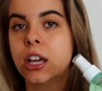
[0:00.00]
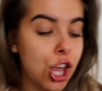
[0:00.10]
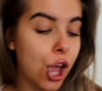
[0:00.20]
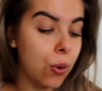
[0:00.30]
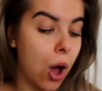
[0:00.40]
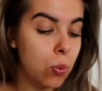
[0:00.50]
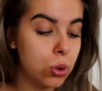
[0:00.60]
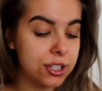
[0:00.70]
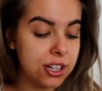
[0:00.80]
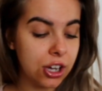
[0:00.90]
So I
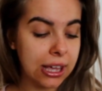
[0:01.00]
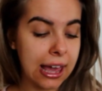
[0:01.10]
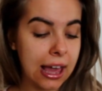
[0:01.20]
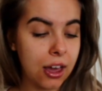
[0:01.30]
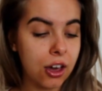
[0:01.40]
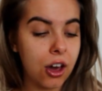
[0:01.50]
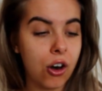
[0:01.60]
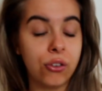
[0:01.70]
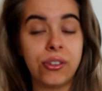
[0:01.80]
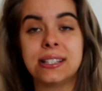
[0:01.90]
was looking
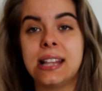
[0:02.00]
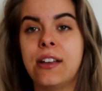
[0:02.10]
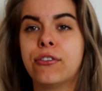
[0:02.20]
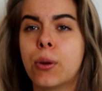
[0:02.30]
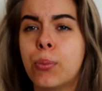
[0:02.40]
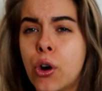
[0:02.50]
obviously for a